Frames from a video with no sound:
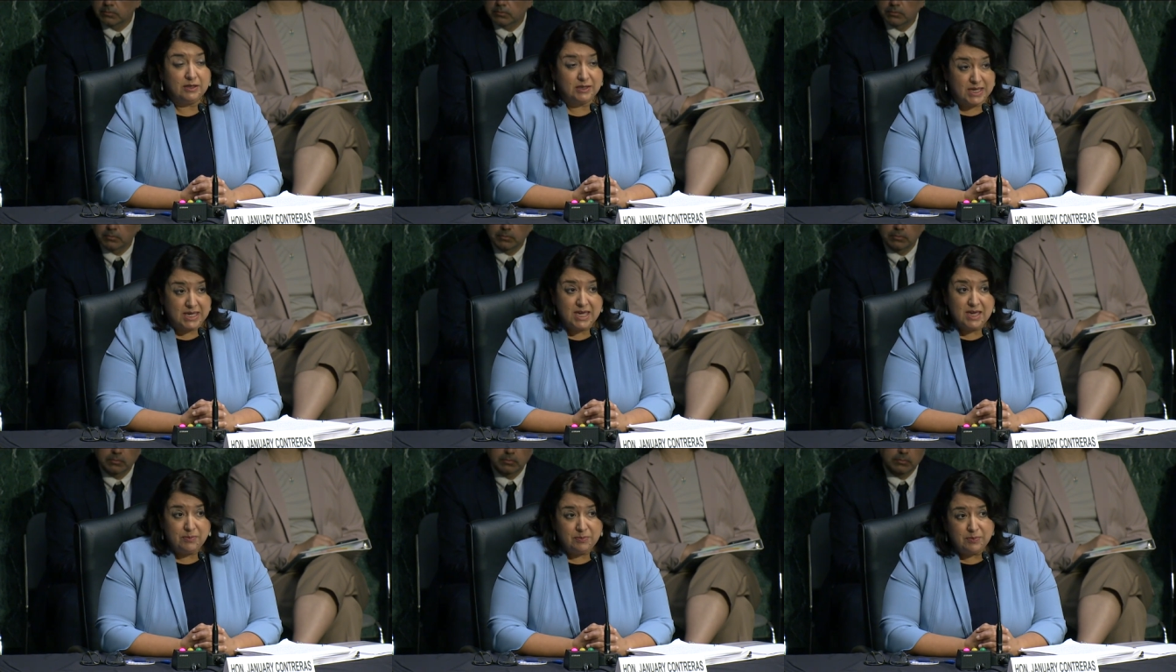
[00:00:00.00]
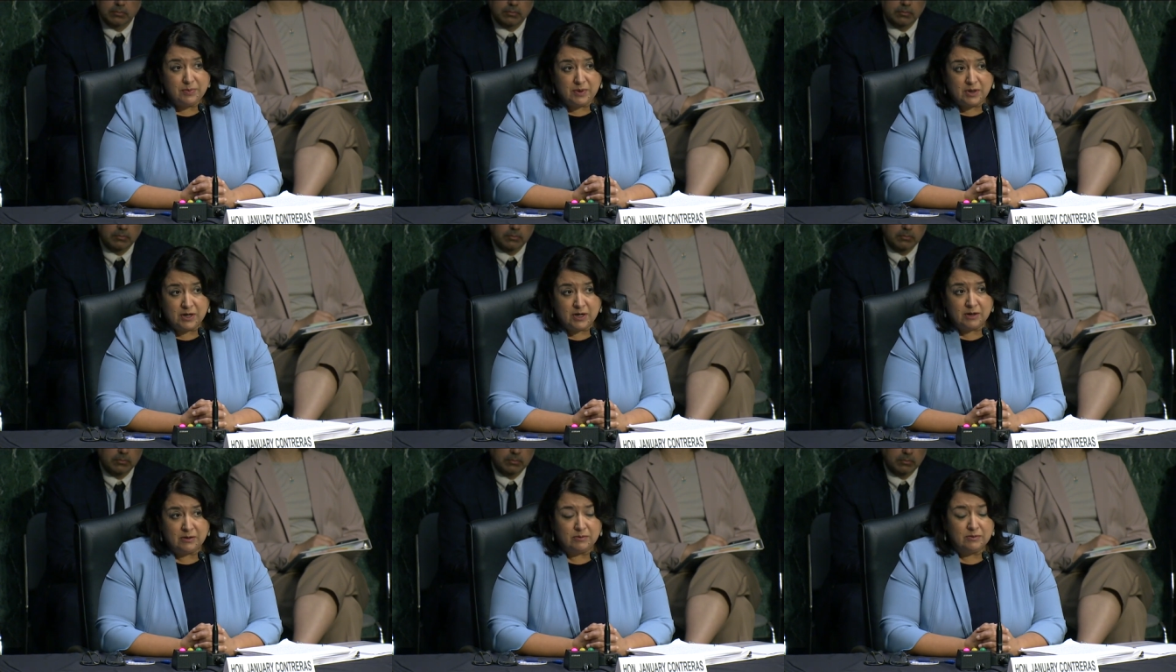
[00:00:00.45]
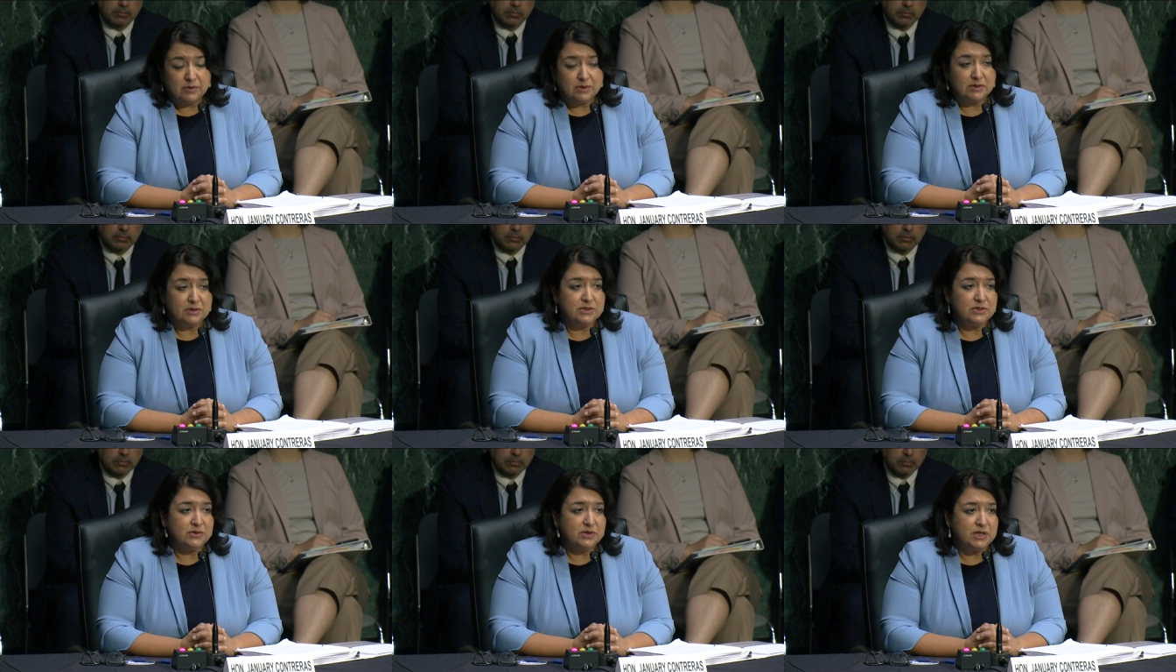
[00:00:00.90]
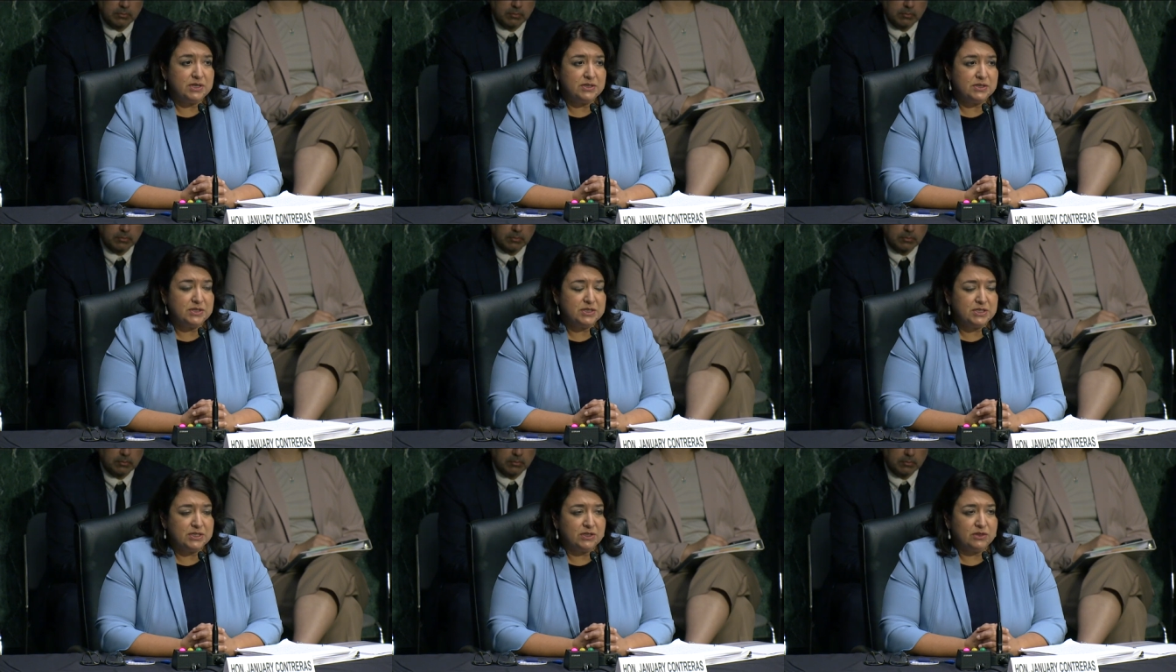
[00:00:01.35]
keep our duty
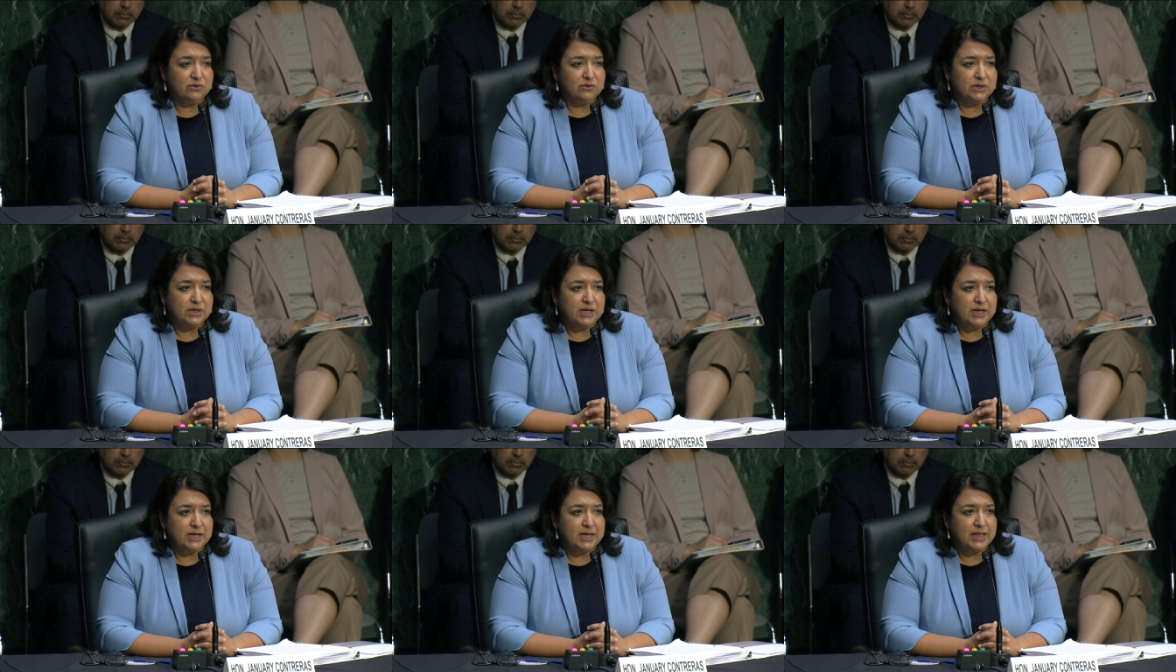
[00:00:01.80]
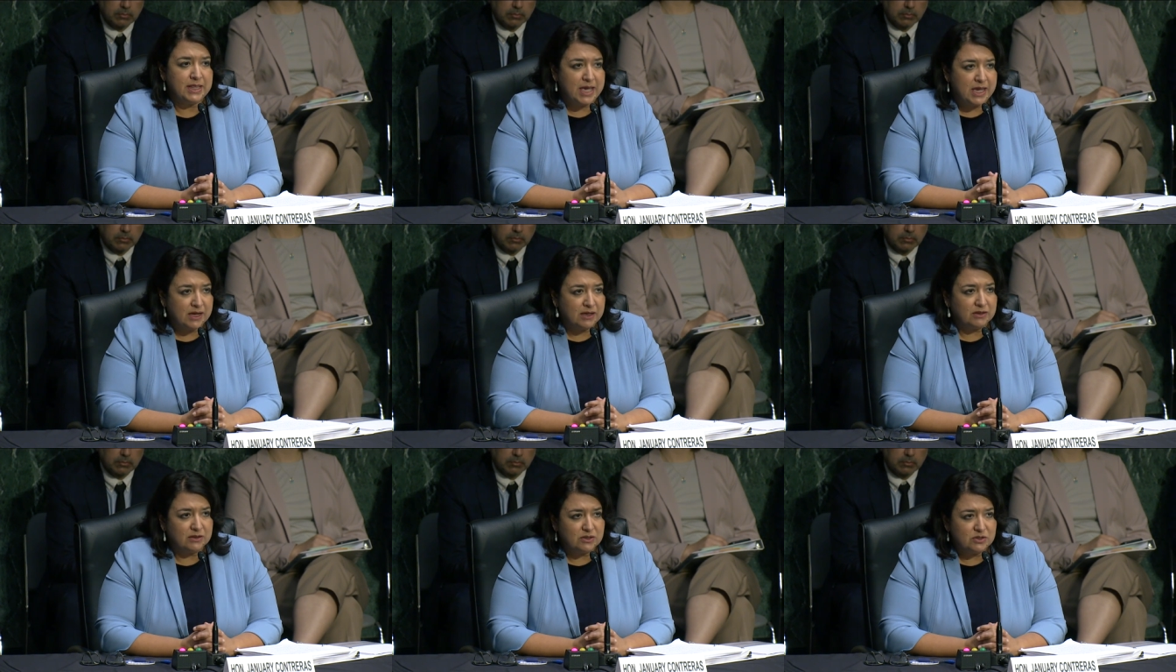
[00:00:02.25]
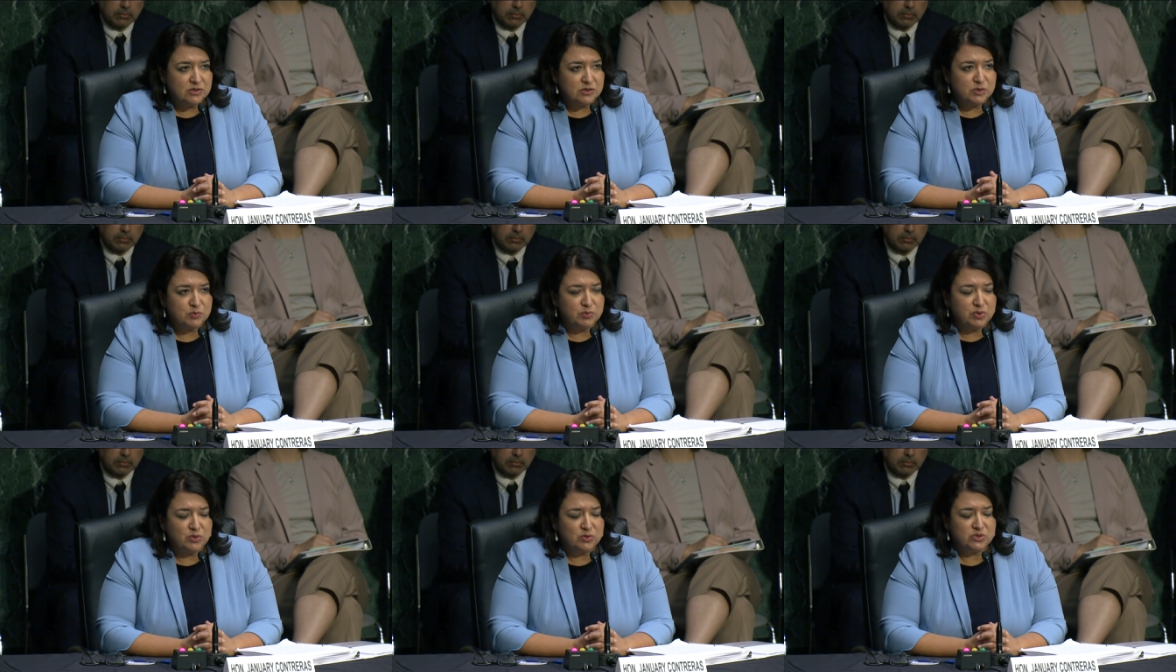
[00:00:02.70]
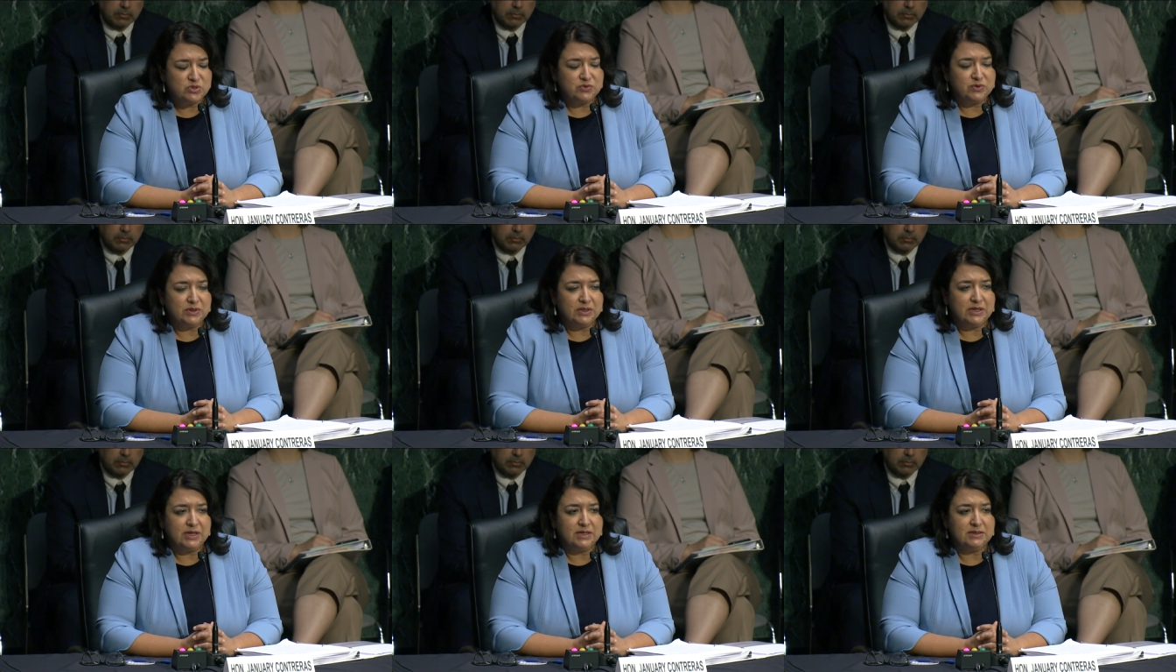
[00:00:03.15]
to children, and, and that includes post
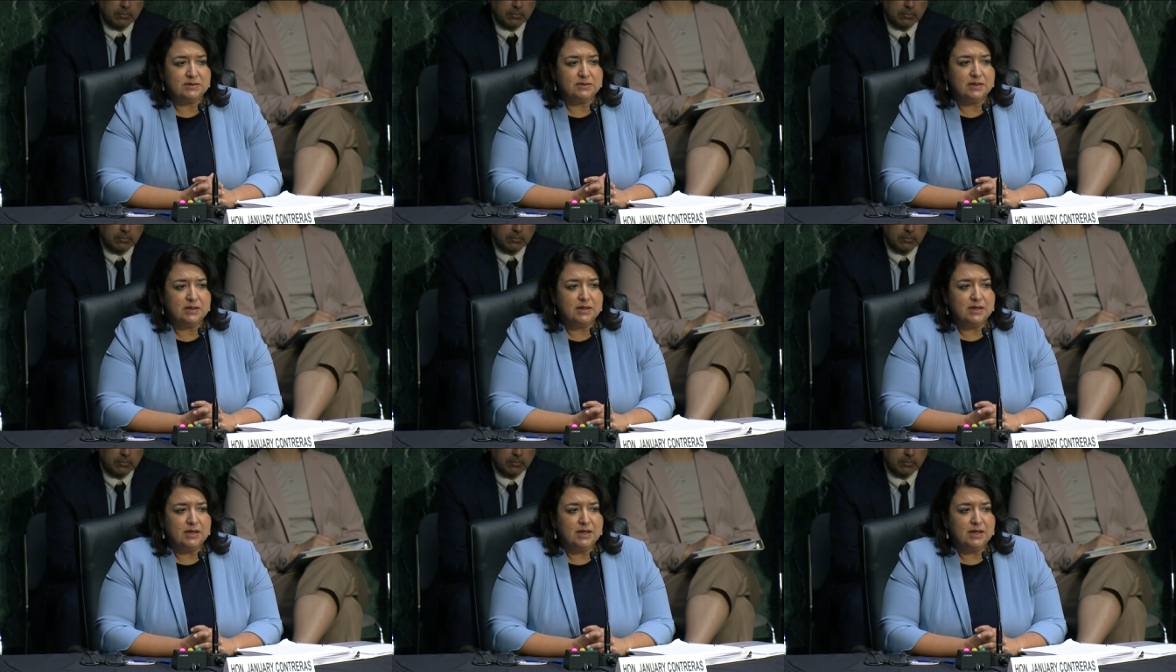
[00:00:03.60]
release.